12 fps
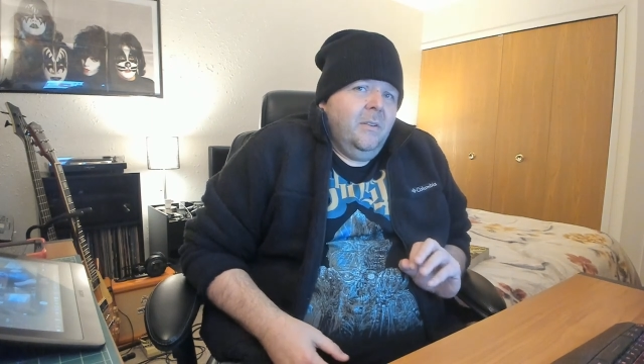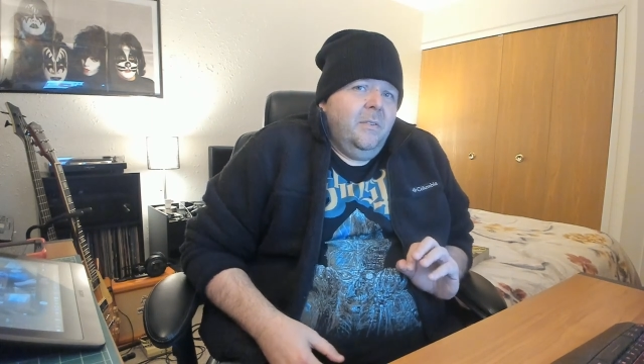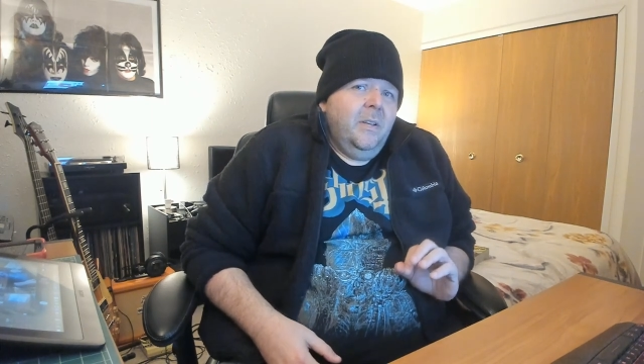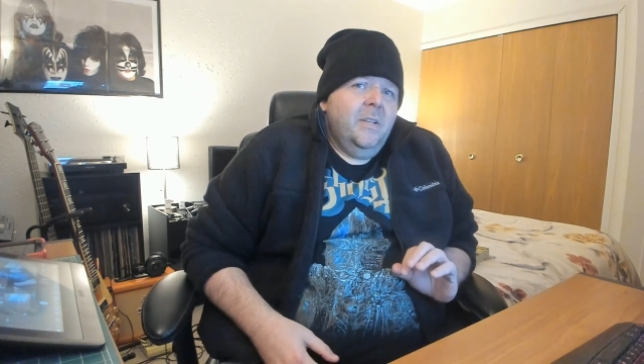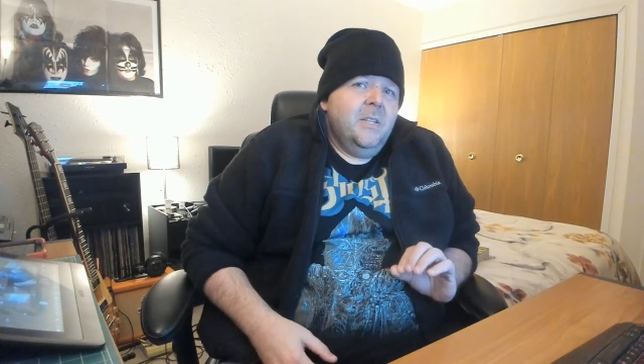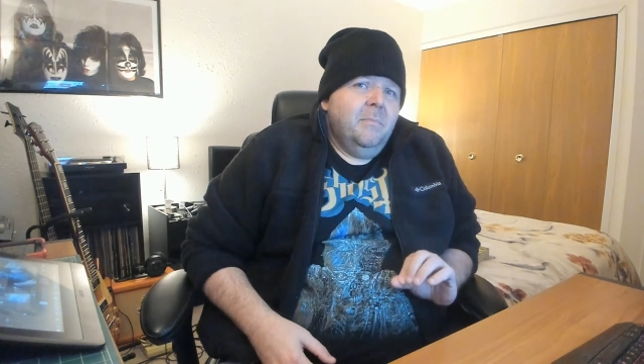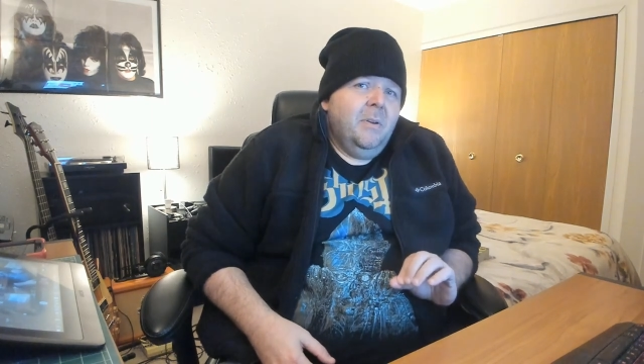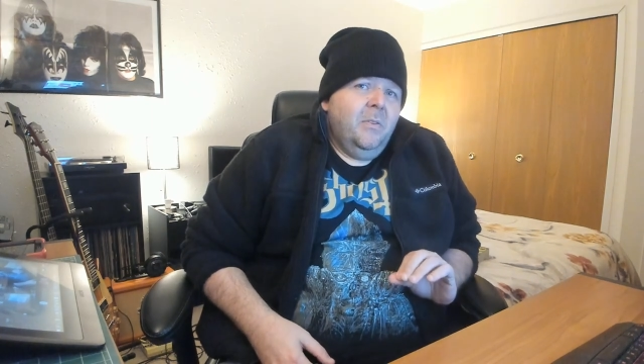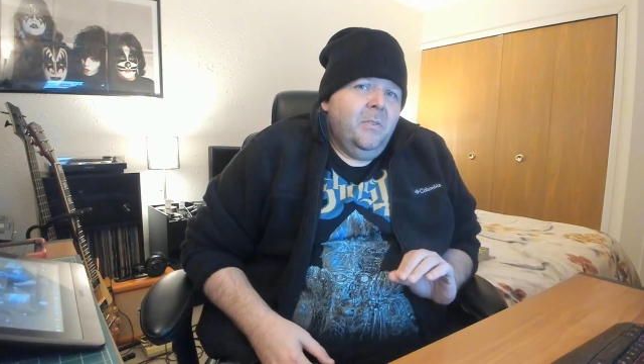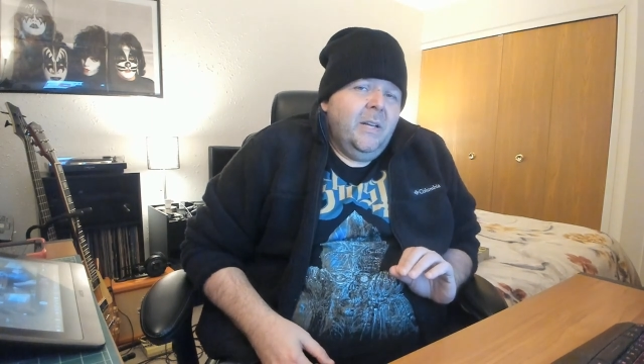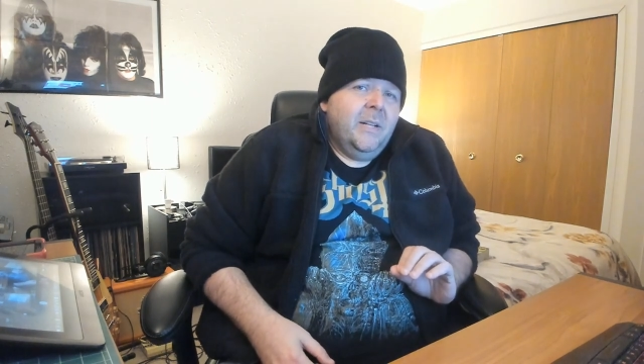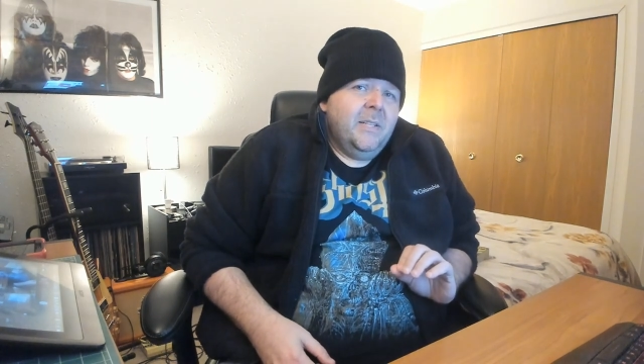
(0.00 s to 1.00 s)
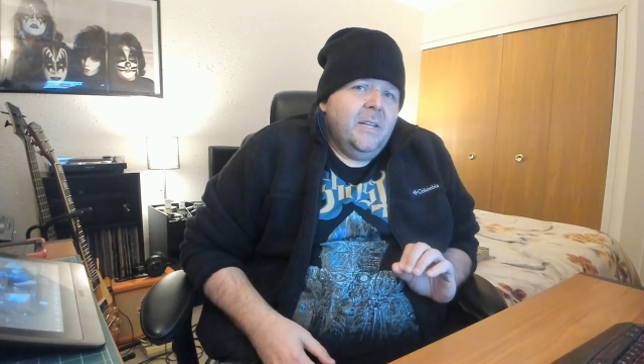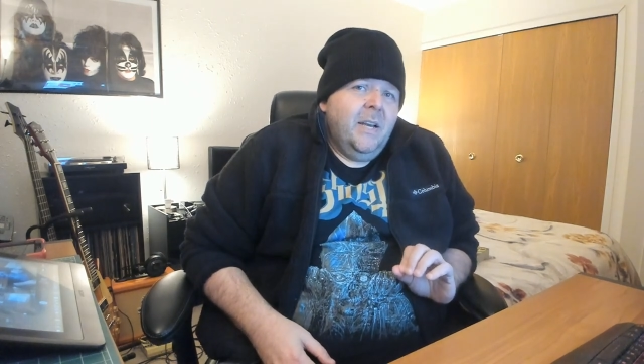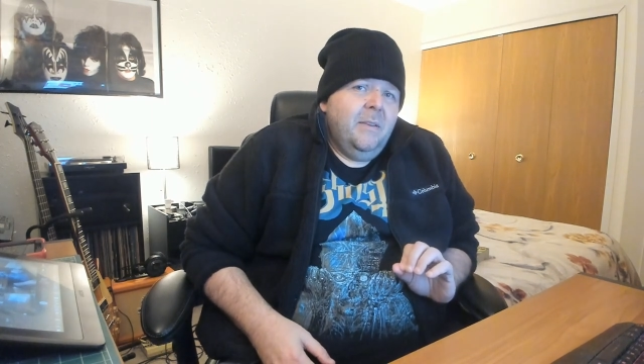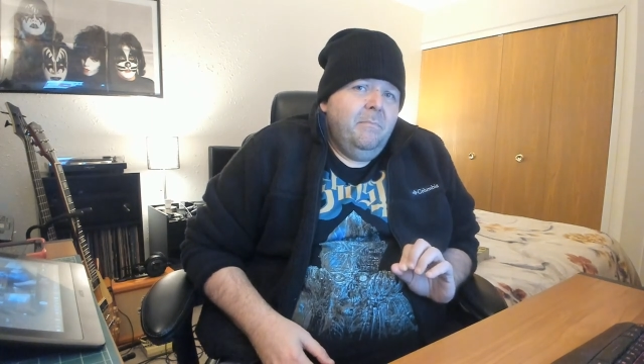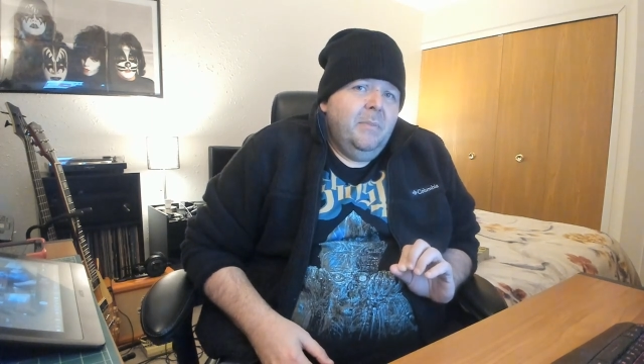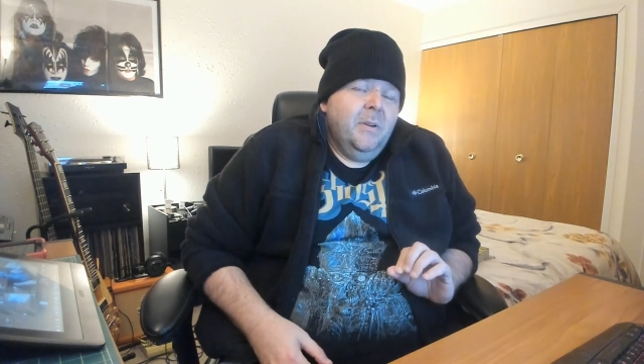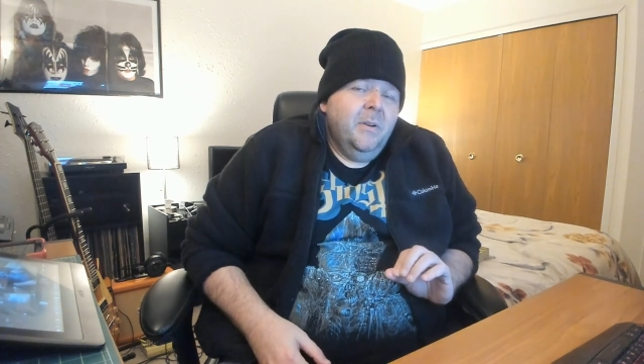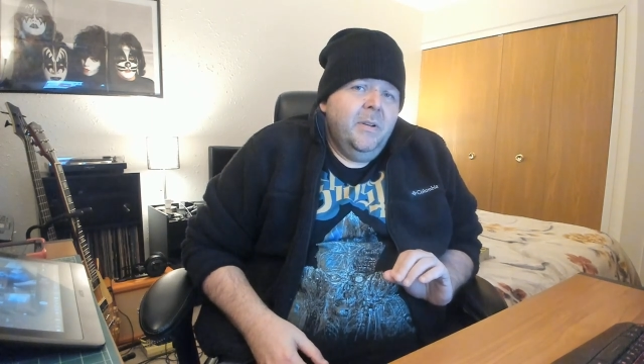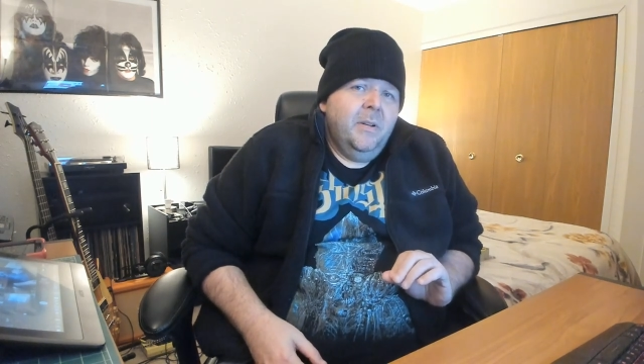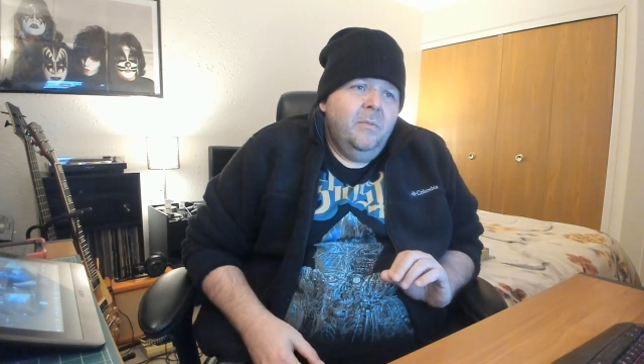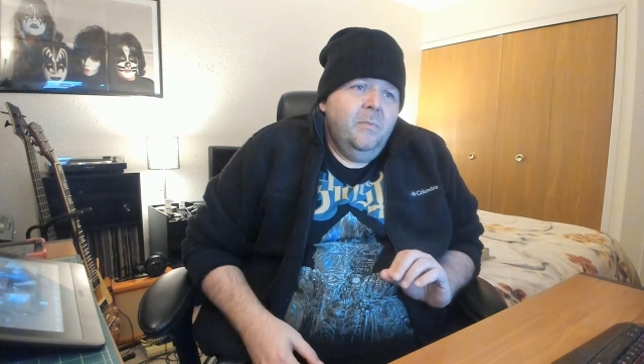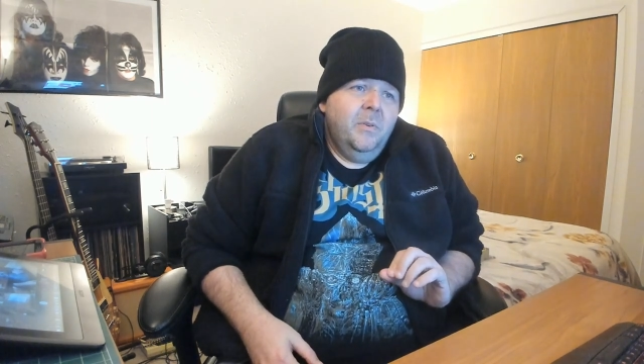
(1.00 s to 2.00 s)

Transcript: things about that time period,